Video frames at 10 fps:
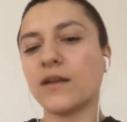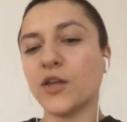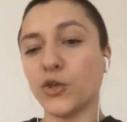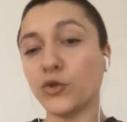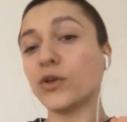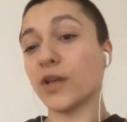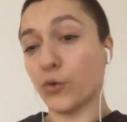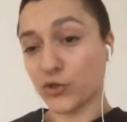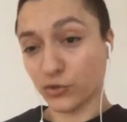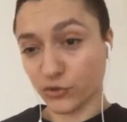
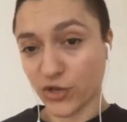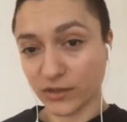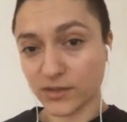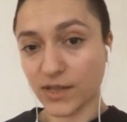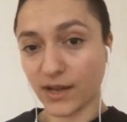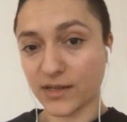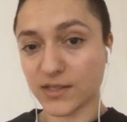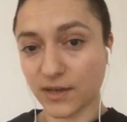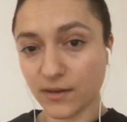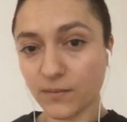unidirectional channels, like I
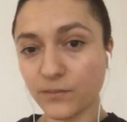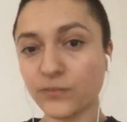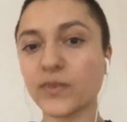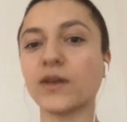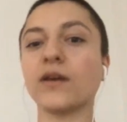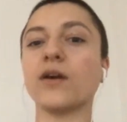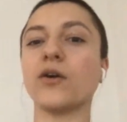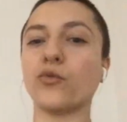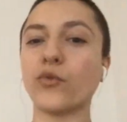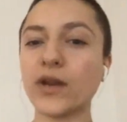said.
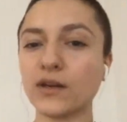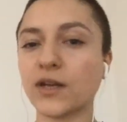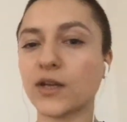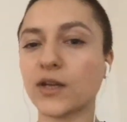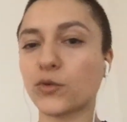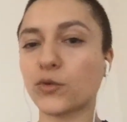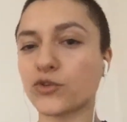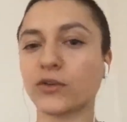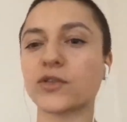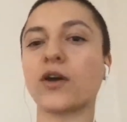Raiden network
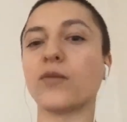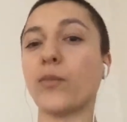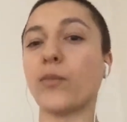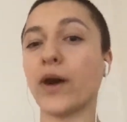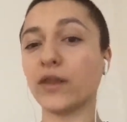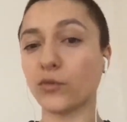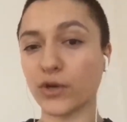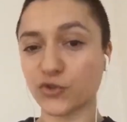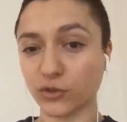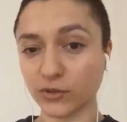channels are
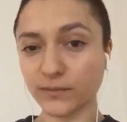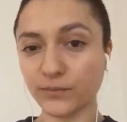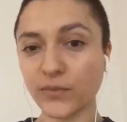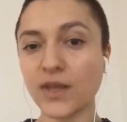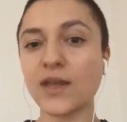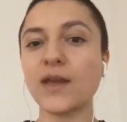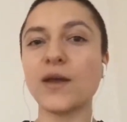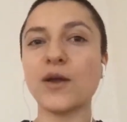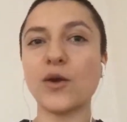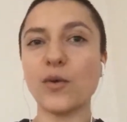bidirectional.
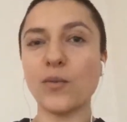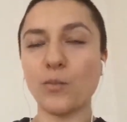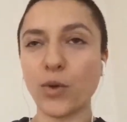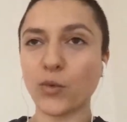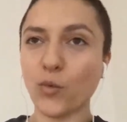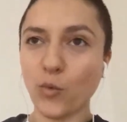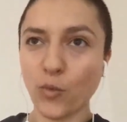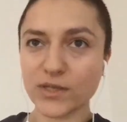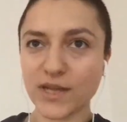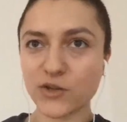But what's
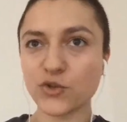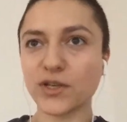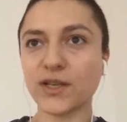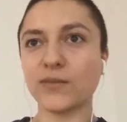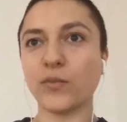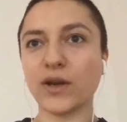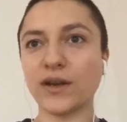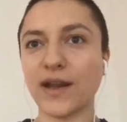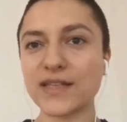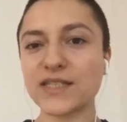actually
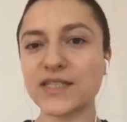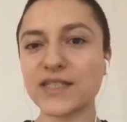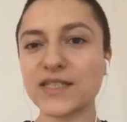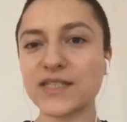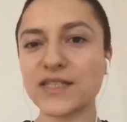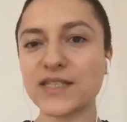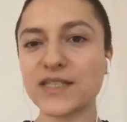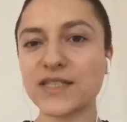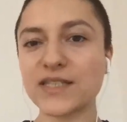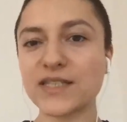nice about µRaiden
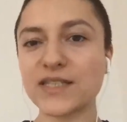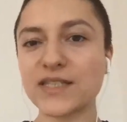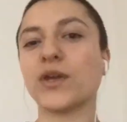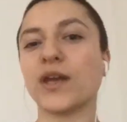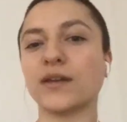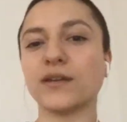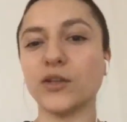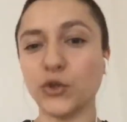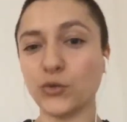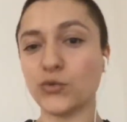is that you can
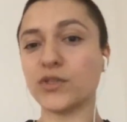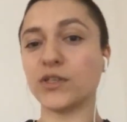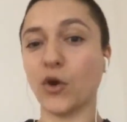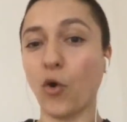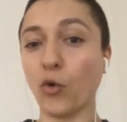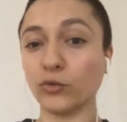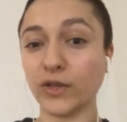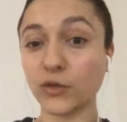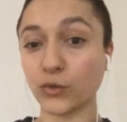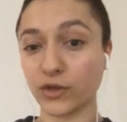use the whole
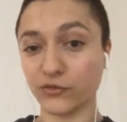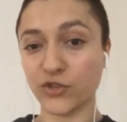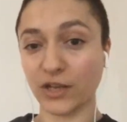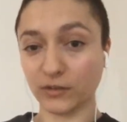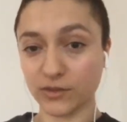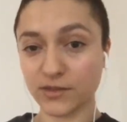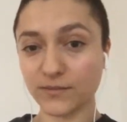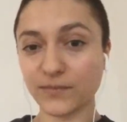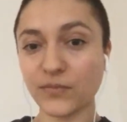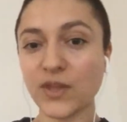network of channels.
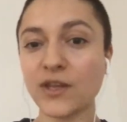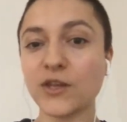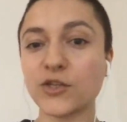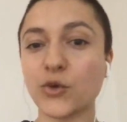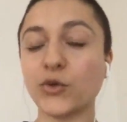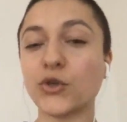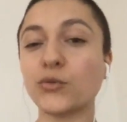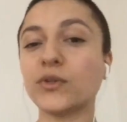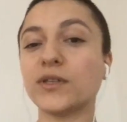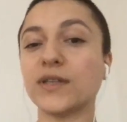So you
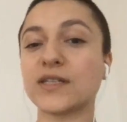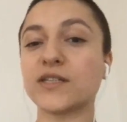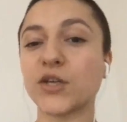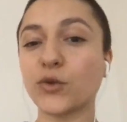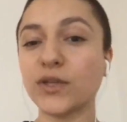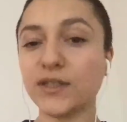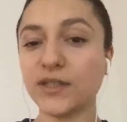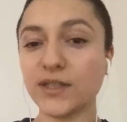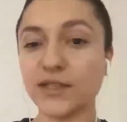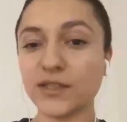don't necessarily
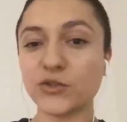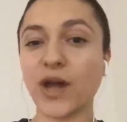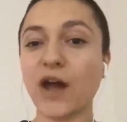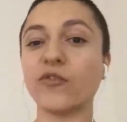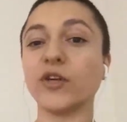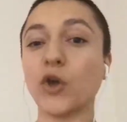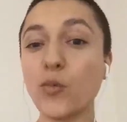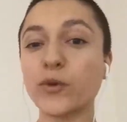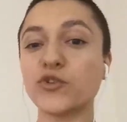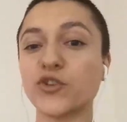need to have an
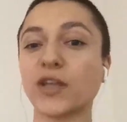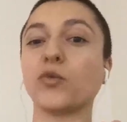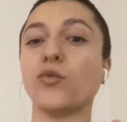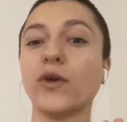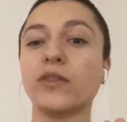open channel with